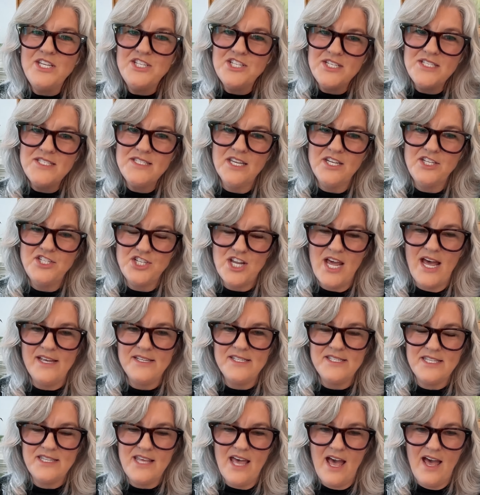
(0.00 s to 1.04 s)
so it just
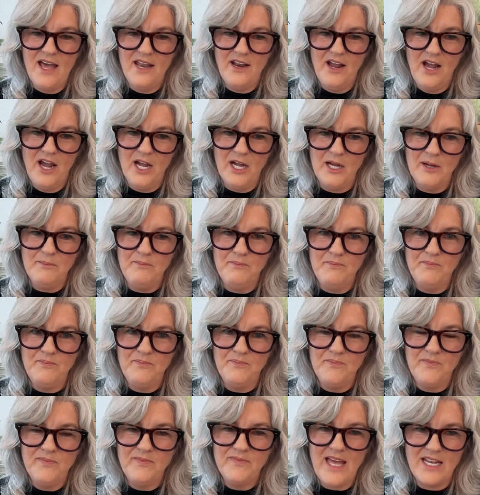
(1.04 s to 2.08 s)
suggests that
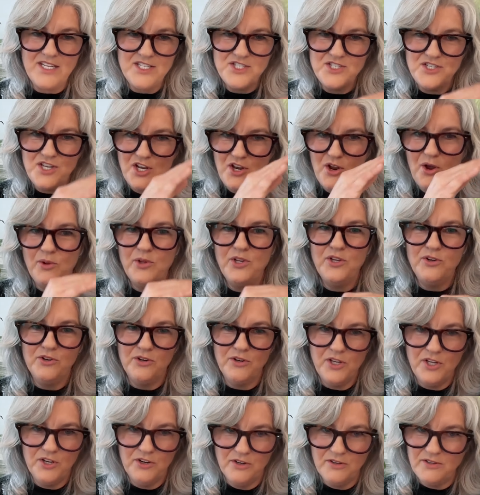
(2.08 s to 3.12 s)
um, that's you know
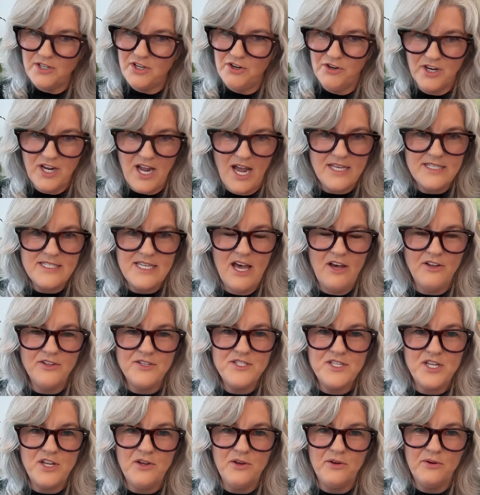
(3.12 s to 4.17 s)
your your your gut
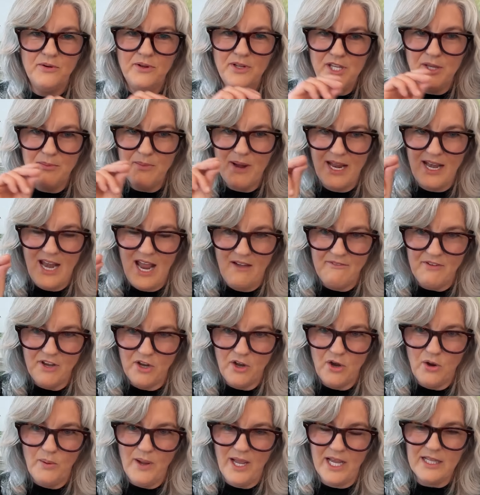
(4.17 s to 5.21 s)
tells you you might
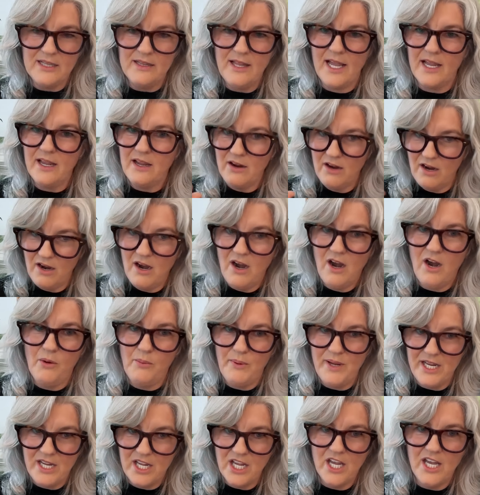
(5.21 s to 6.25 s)
have a quick like
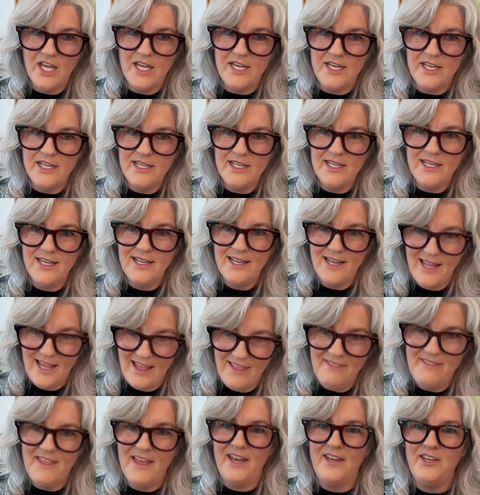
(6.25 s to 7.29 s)
are we good
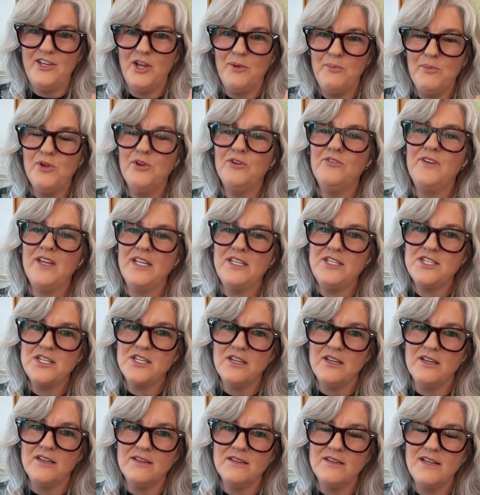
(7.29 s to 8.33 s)
and then you move
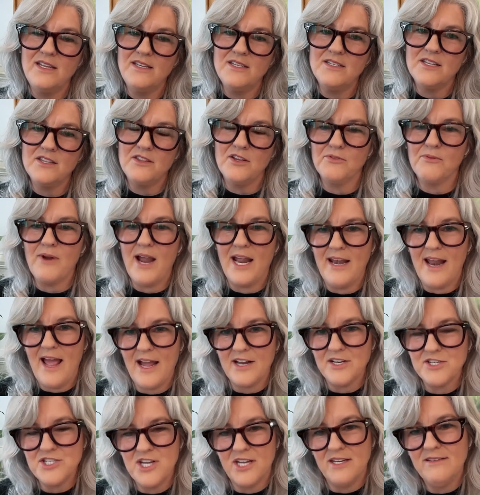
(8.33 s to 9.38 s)
into into the
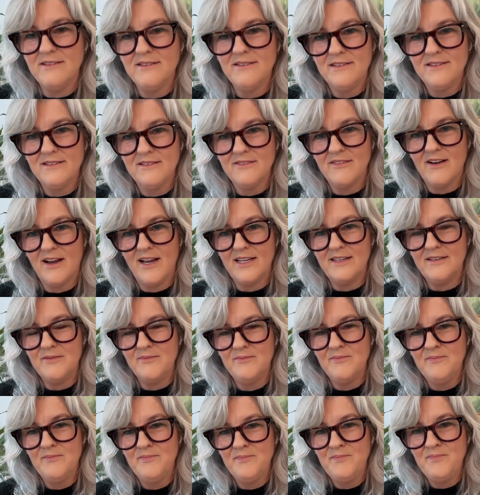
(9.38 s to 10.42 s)
right action
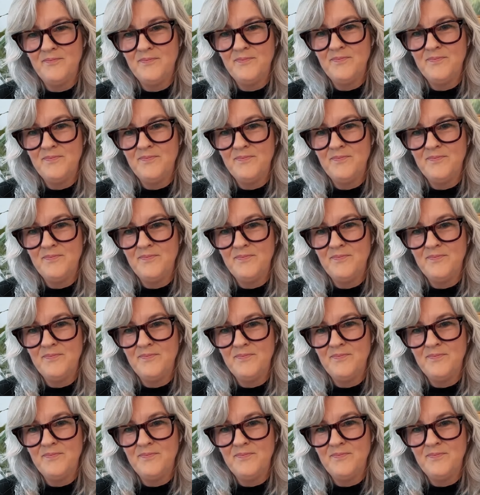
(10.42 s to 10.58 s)
right